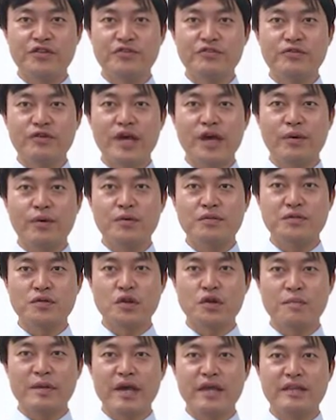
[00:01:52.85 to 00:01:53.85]
new
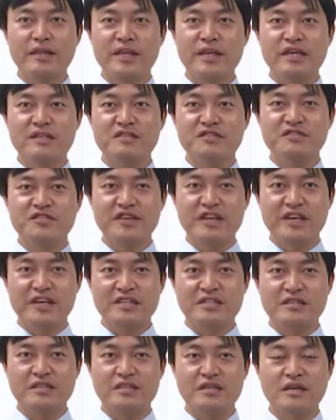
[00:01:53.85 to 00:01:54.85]
EcoSolvent ink
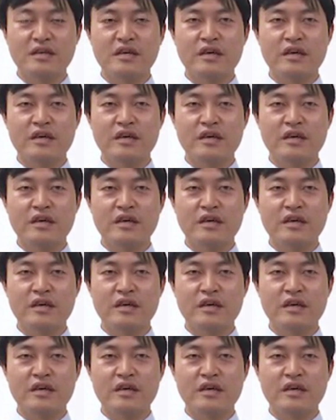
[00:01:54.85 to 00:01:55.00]
series.